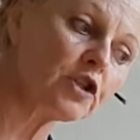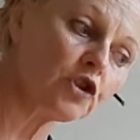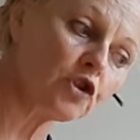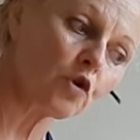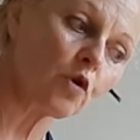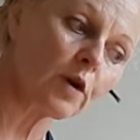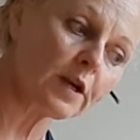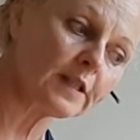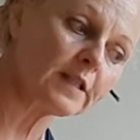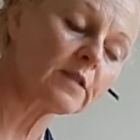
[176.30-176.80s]

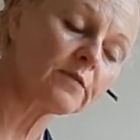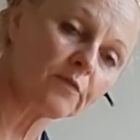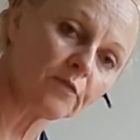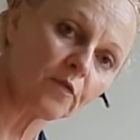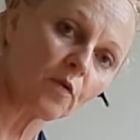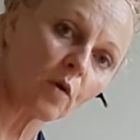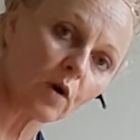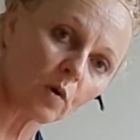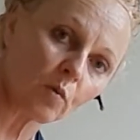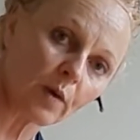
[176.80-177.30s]
joints
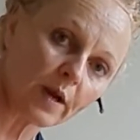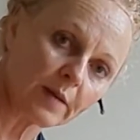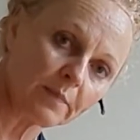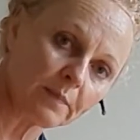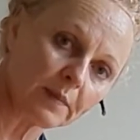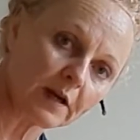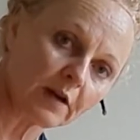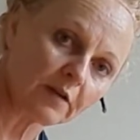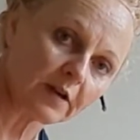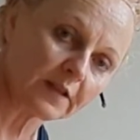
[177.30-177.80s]
for weight
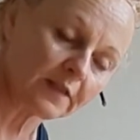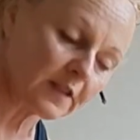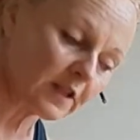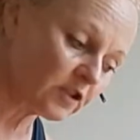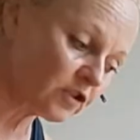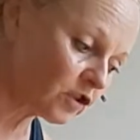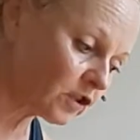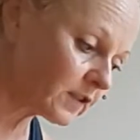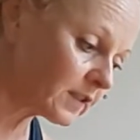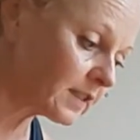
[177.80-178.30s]
bearing.
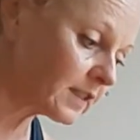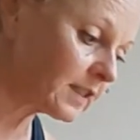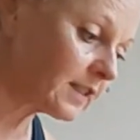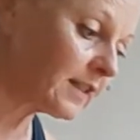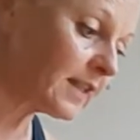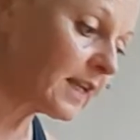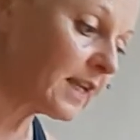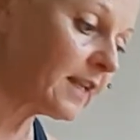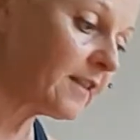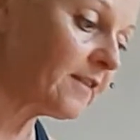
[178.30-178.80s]

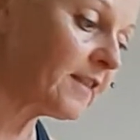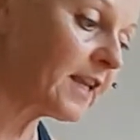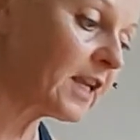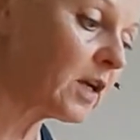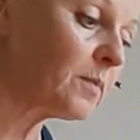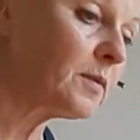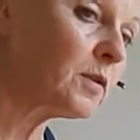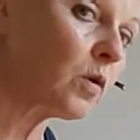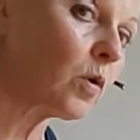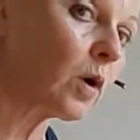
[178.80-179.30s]
They
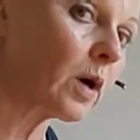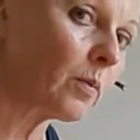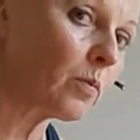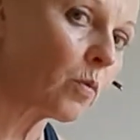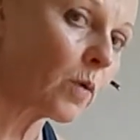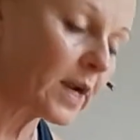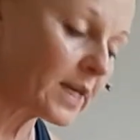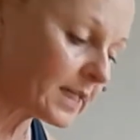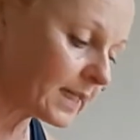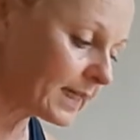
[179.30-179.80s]
absorb
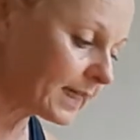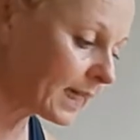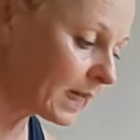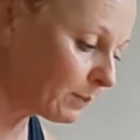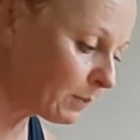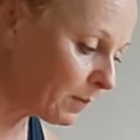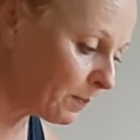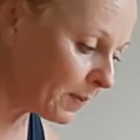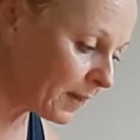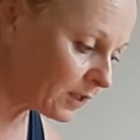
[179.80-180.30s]
weight a little
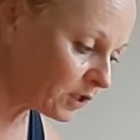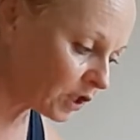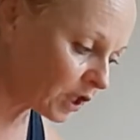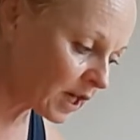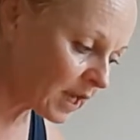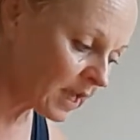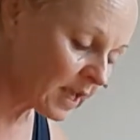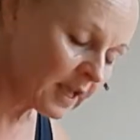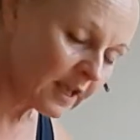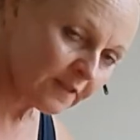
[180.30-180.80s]
bit better
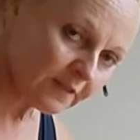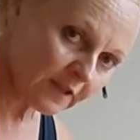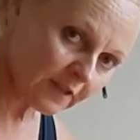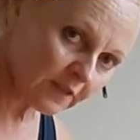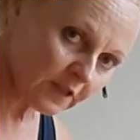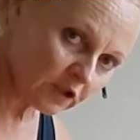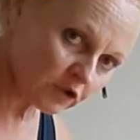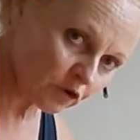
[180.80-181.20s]
than the